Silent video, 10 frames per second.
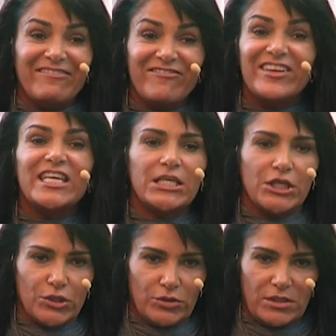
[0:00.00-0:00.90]

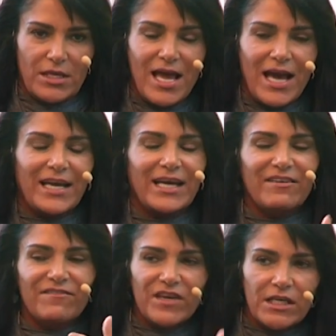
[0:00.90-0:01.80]
videos. I had
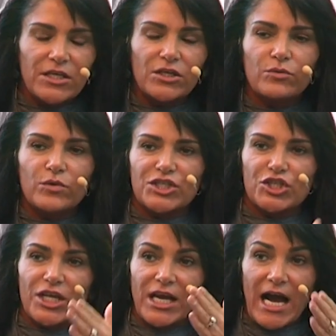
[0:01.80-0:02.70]
a video in
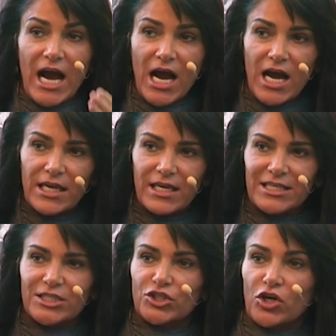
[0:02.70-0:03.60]
which the guy
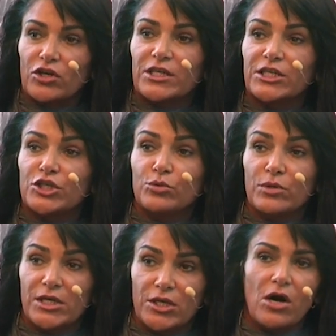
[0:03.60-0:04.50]
is talking to
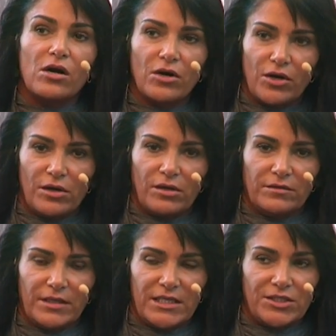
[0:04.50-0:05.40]
a young girl
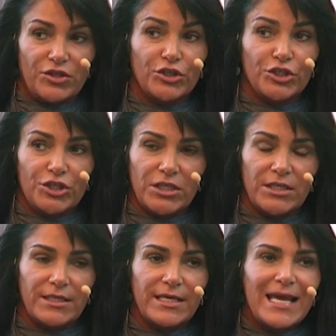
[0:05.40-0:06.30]
that is
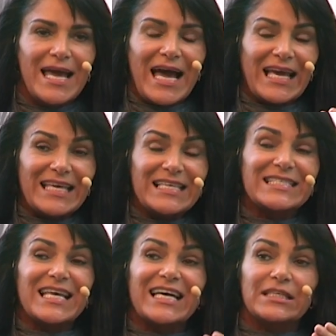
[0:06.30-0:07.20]
13, and
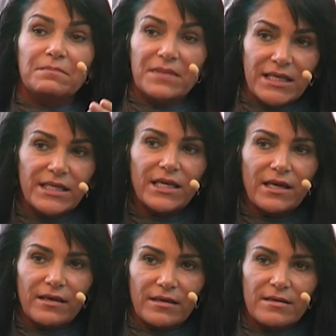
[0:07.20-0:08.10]
he's
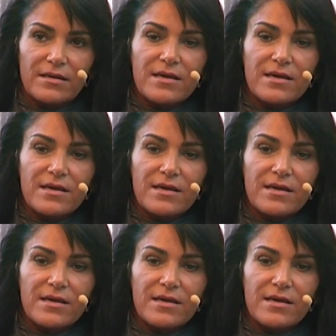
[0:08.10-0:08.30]
admitting